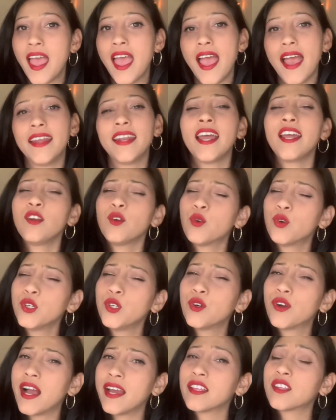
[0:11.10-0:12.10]
and I know you
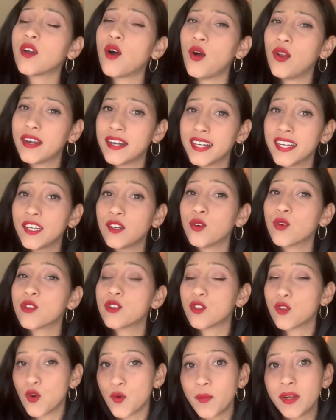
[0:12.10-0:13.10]
guys already know
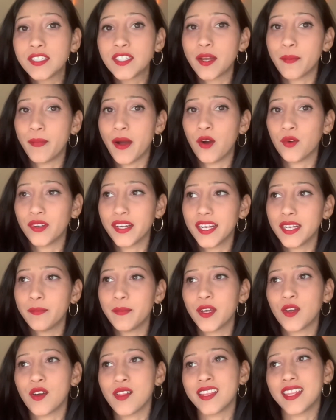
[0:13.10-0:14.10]
so much about it
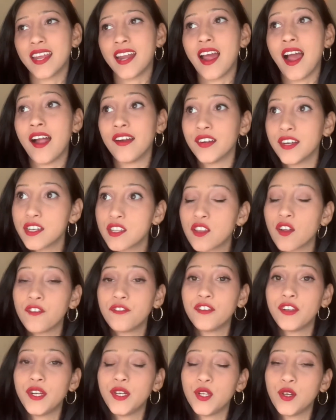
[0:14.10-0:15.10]
because there are hundreds of
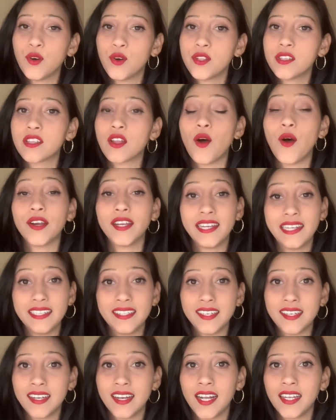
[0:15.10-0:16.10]
videos on
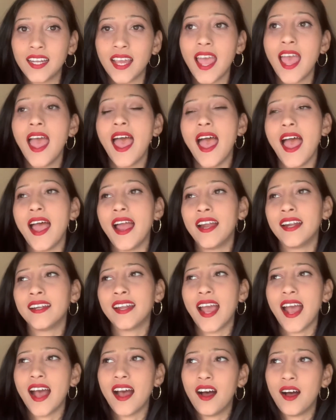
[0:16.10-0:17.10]
internet and
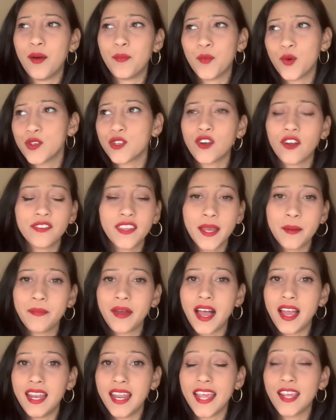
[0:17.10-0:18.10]
most of them
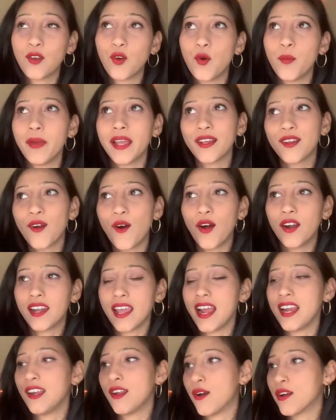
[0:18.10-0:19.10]
are like, oh my god, I
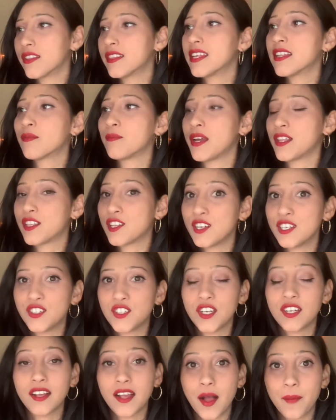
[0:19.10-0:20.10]
lost this
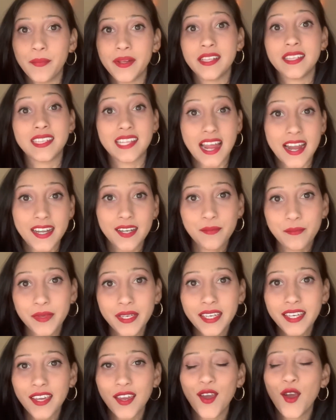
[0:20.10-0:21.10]
mensuration cup inside
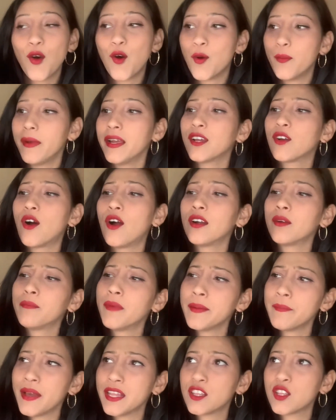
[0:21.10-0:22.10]
me. Oh my god, my
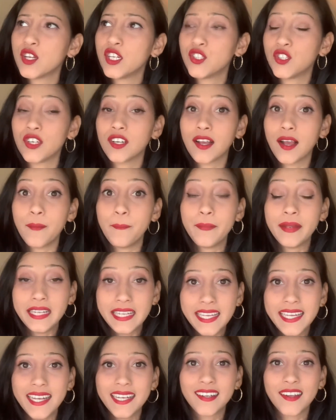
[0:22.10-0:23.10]
mensuration cup
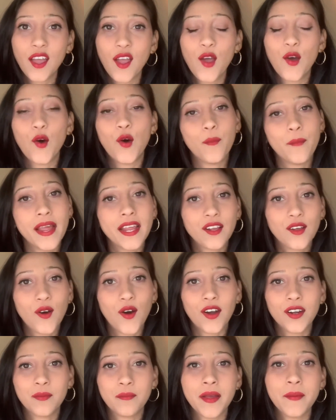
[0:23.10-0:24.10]
leaked. Oh my
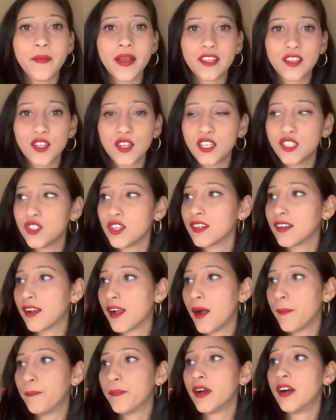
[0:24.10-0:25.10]
god, my mensuration
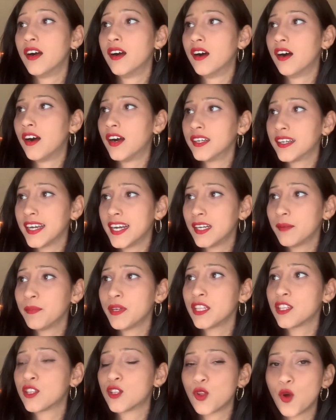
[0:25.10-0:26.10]
cup hurted me
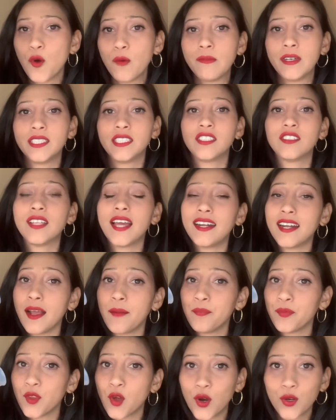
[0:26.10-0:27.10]
so much that
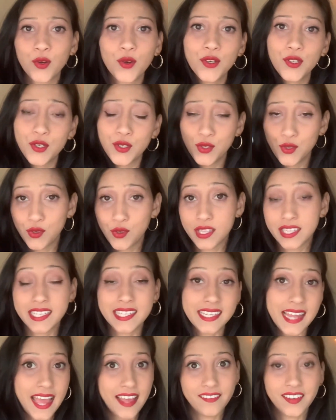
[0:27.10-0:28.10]
I'm not going to use this
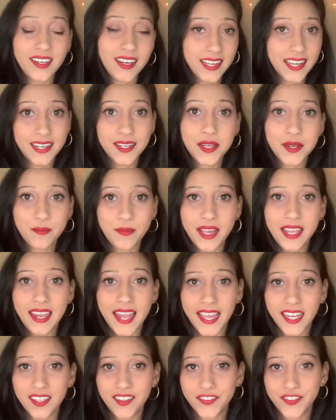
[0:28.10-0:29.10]
ever again in my life.